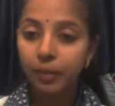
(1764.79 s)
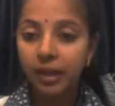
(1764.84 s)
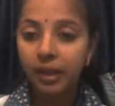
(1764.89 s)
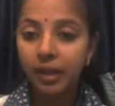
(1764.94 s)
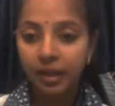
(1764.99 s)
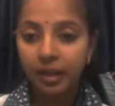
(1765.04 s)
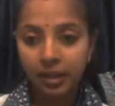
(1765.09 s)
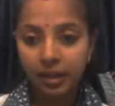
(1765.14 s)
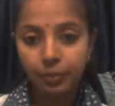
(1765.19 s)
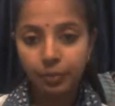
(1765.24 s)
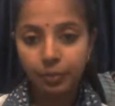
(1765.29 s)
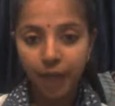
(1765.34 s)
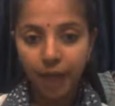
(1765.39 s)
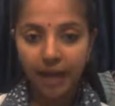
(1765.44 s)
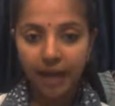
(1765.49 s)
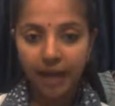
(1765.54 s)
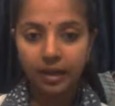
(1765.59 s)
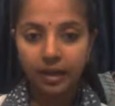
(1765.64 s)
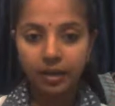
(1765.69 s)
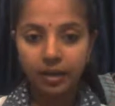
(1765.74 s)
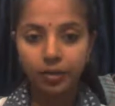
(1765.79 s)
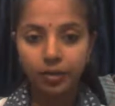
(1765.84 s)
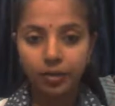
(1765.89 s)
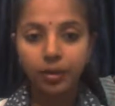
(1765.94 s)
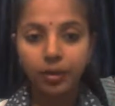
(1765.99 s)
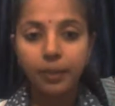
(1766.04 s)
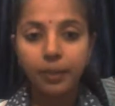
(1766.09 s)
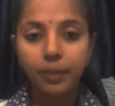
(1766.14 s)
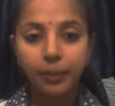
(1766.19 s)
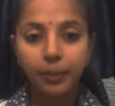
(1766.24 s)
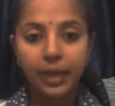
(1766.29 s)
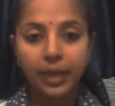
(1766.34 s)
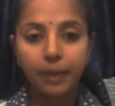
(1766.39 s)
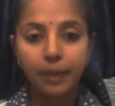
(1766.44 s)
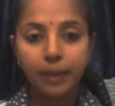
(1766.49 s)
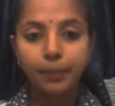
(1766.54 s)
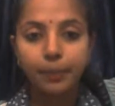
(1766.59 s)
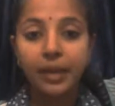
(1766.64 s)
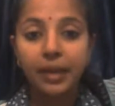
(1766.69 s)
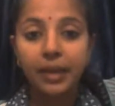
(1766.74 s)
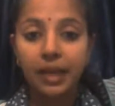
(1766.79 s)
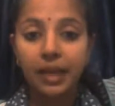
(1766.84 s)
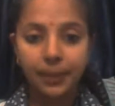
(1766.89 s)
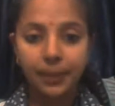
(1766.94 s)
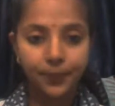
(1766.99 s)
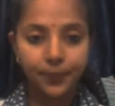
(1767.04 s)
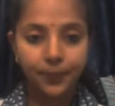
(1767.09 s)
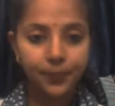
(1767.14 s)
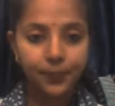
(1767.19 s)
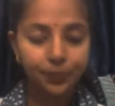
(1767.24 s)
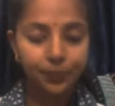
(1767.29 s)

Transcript: Be is in bracket here, okay? B-E.